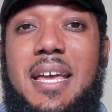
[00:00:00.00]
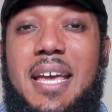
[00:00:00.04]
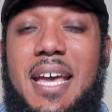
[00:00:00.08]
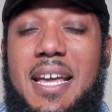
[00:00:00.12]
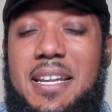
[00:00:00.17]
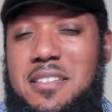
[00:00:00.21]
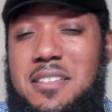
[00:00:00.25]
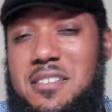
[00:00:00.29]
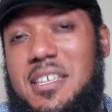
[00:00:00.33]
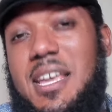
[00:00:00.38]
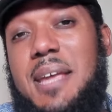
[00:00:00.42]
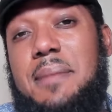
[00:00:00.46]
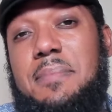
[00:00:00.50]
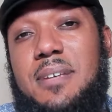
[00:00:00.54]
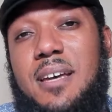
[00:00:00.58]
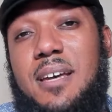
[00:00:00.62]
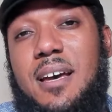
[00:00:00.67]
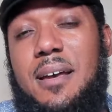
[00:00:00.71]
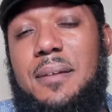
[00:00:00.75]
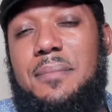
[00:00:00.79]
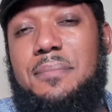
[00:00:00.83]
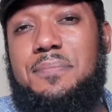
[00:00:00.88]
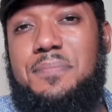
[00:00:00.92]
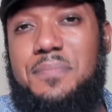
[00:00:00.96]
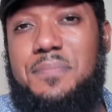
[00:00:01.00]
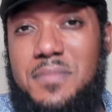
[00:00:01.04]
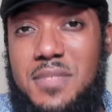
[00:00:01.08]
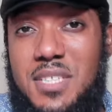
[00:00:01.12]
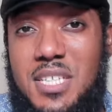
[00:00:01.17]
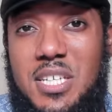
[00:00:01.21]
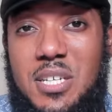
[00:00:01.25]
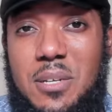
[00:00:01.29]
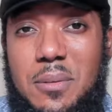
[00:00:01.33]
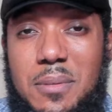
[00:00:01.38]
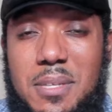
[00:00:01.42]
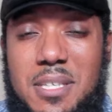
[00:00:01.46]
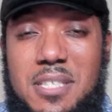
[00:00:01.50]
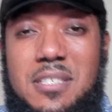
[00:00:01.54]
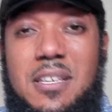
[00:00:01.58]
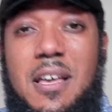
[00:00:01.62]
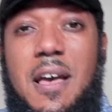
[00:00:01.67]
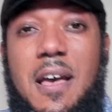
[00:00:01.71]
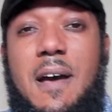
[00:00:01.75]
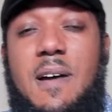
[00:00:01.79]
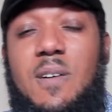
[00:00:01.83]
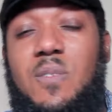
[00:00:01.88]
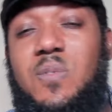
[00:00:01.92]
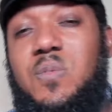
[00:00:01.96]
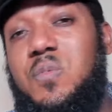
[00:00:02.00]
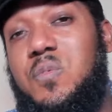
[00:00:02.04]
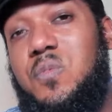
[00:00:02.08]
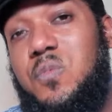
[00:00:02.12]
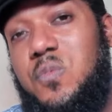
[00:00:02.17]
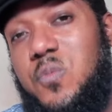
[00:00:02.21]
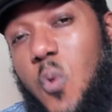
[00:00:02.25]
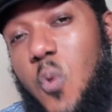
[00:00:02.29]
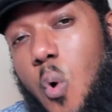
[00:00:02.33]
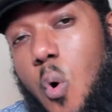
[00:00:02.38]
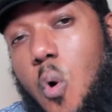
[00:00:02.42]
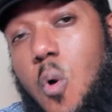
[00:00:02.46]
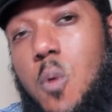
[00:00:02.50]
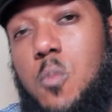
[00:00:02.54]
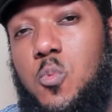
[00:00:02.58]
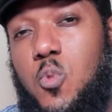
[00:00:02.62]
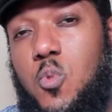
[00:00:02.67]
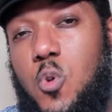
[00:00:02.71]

At the same time, this form